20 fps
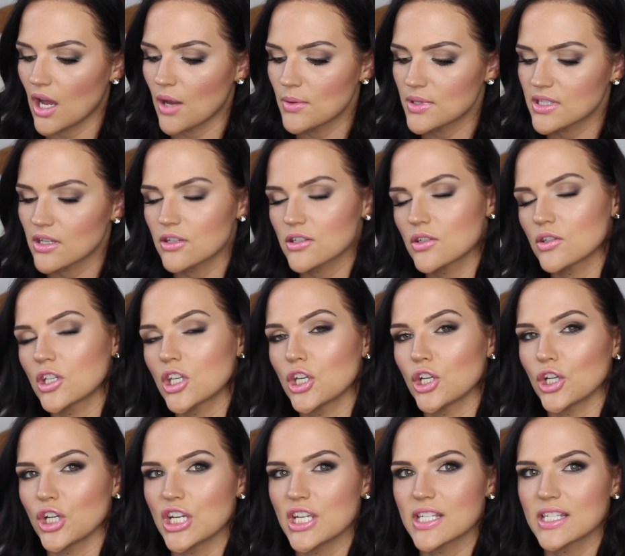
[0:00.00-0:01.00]
I was also
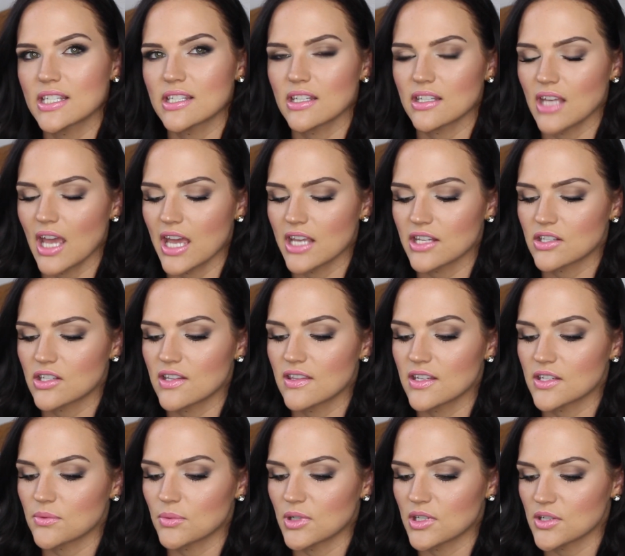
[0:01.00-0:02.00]
curious as to
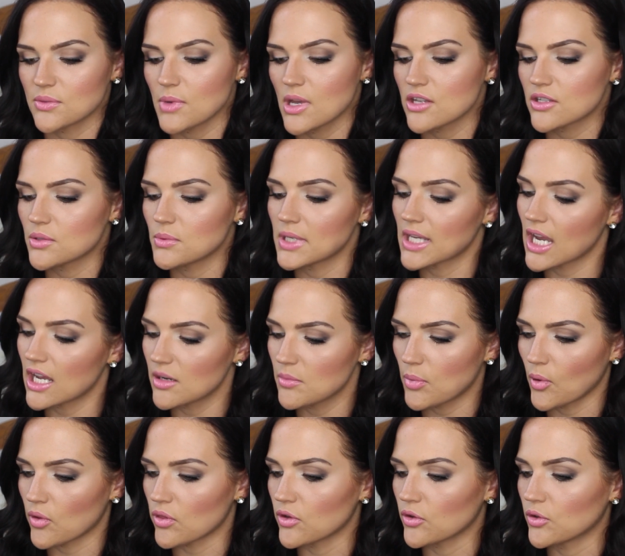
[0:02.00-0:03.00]
this one as well, so we kind
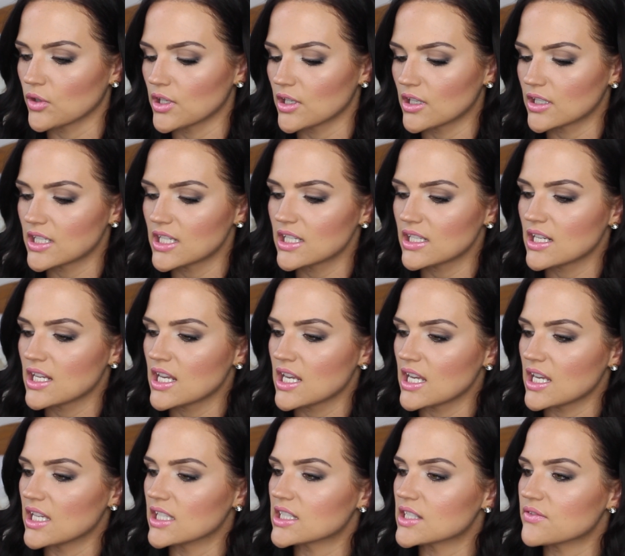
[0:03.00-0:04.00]
of both agreed on it.
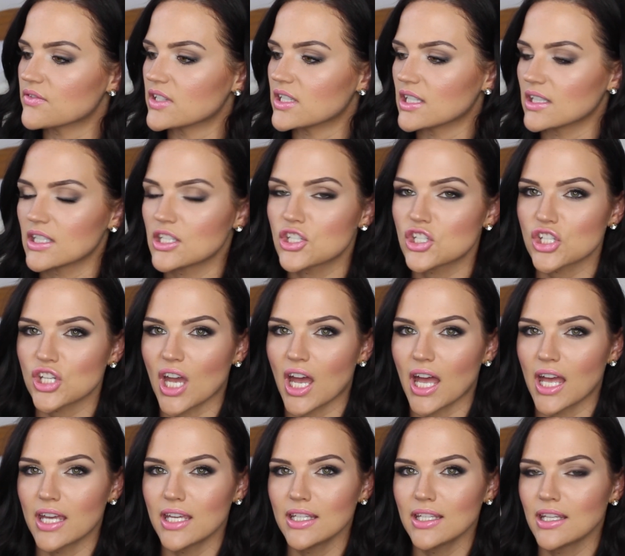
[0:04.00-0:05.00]
It's vanilla
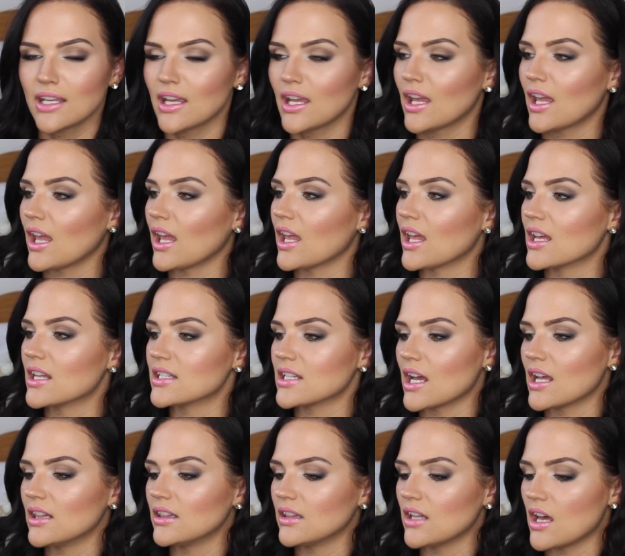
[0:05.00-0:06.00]
chai, and
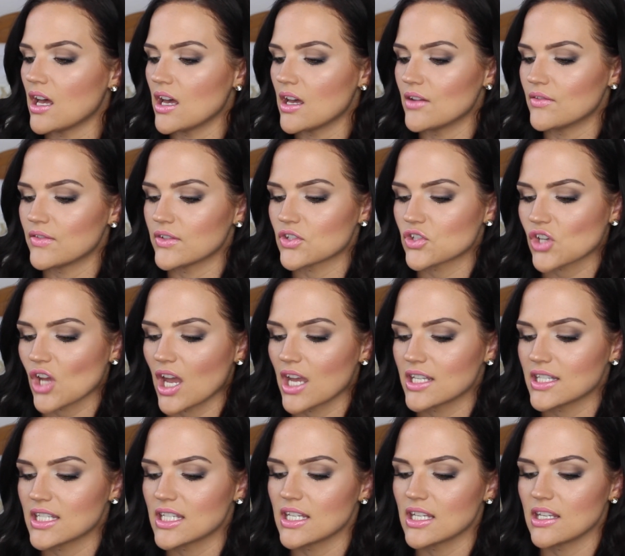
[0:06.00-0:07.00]
I love
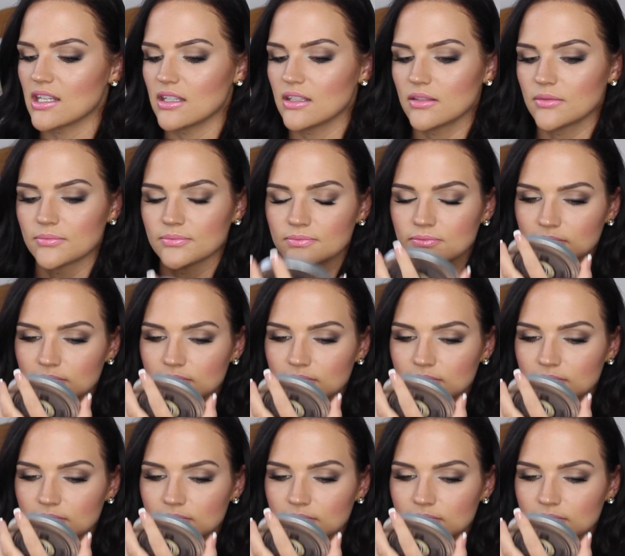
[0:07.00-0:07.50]
chai tea.